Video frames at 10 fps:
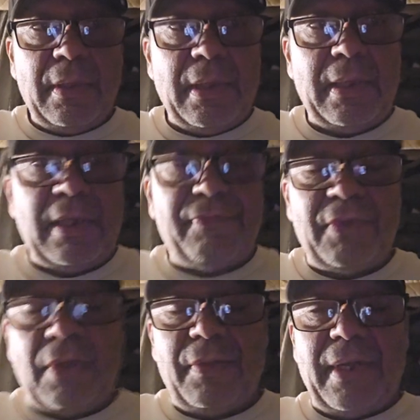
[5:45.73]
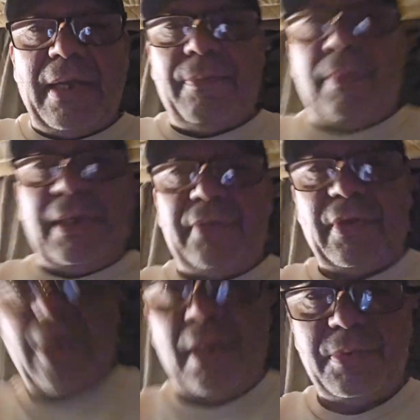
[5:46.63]
And I've done that many
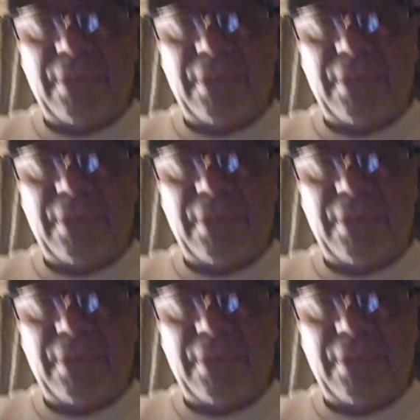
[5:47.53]
times